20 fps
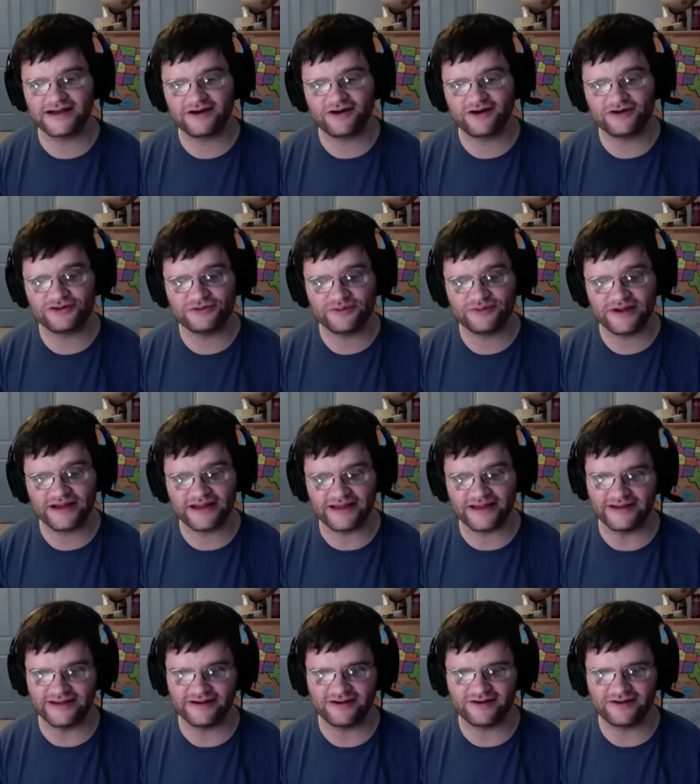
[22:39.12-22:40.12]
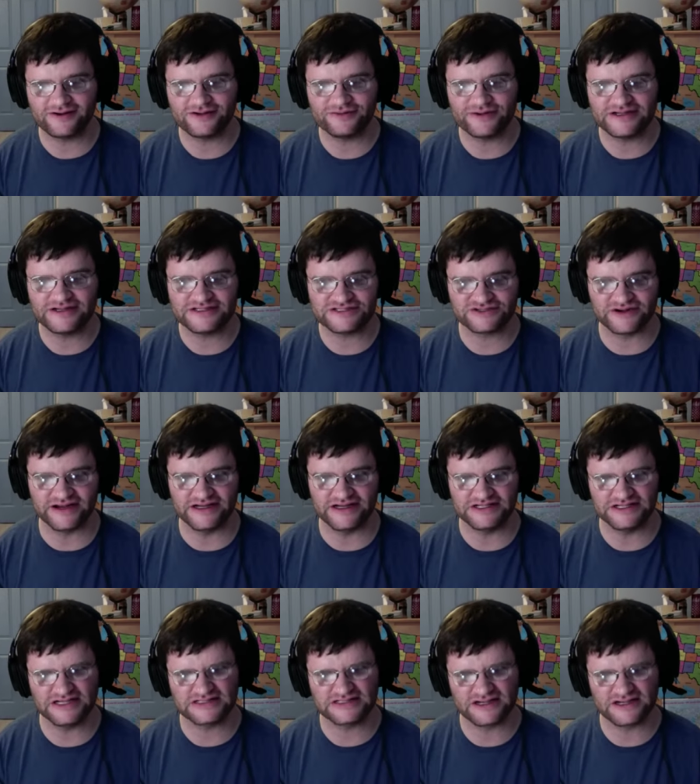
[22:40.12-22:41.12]
all the way, all the way oh, strange. Oh,
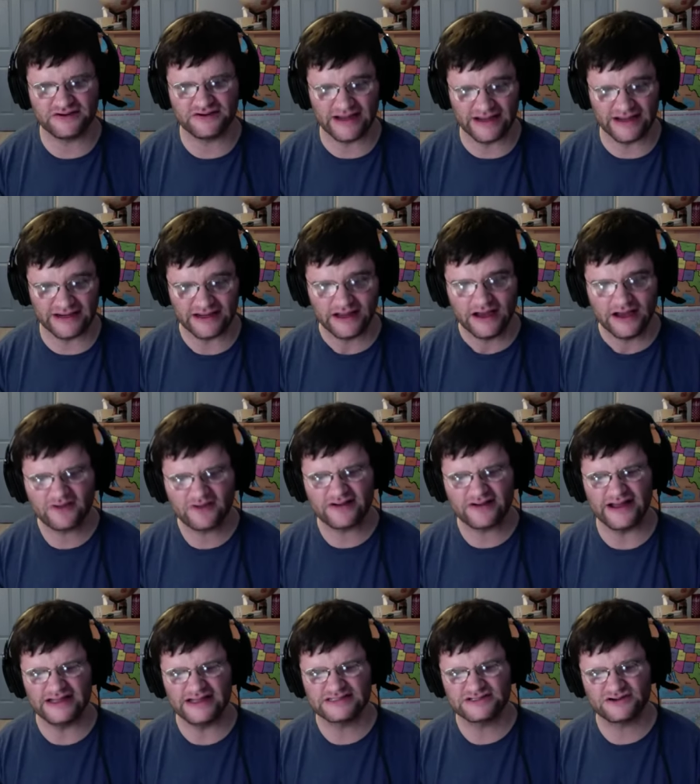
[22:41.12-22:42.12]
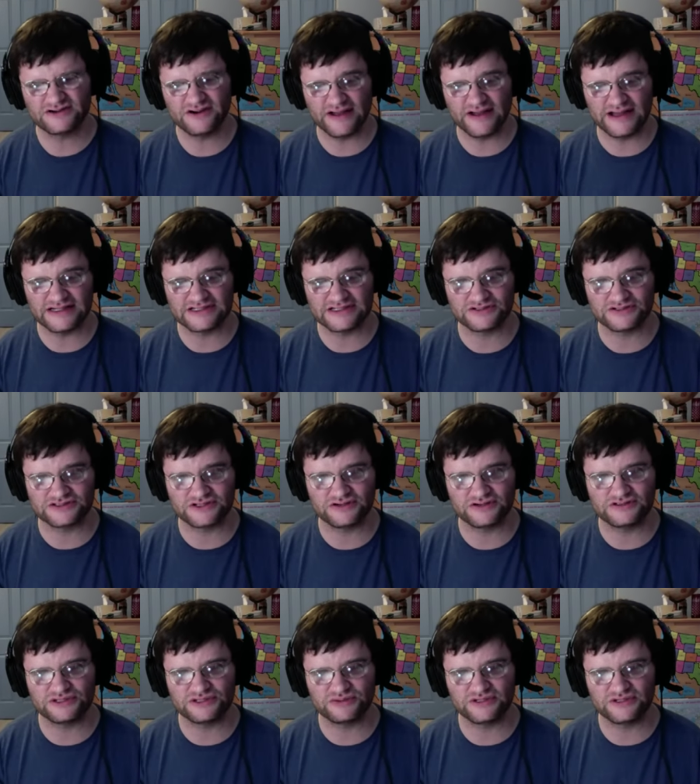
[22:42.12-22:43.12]
yeah. Yes, go ahead. Okay, so and go I ahead. So,
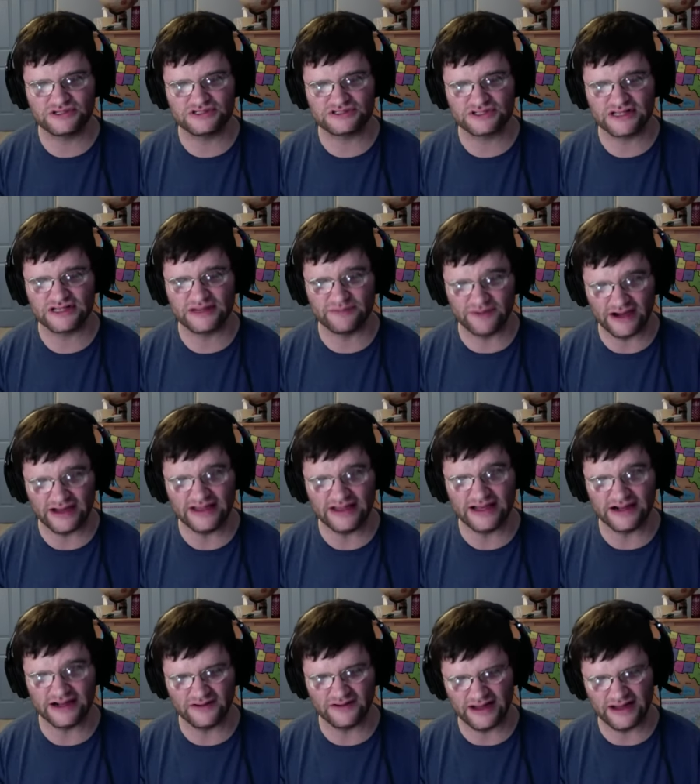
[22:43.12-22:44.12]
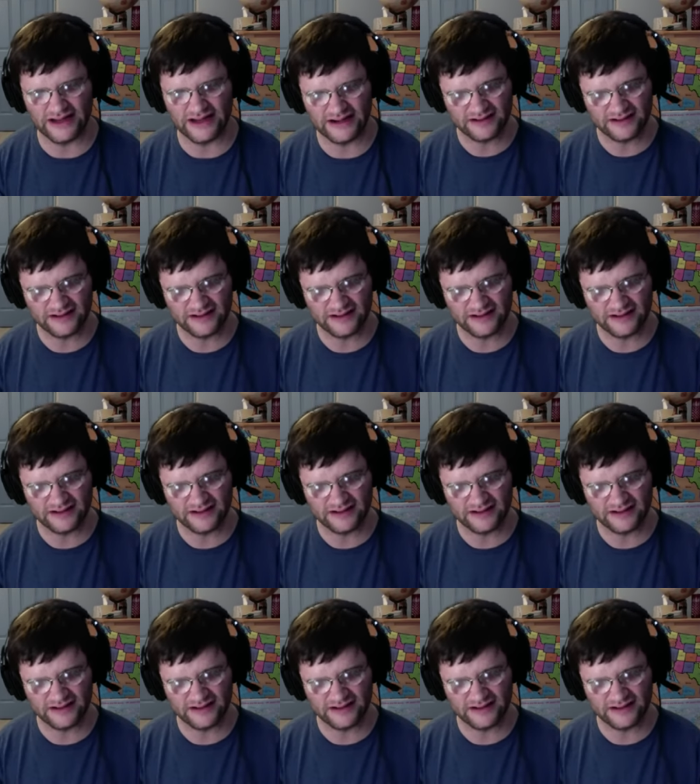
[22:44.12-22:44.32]
saying, so, so, so then what? Yeah, go ahead.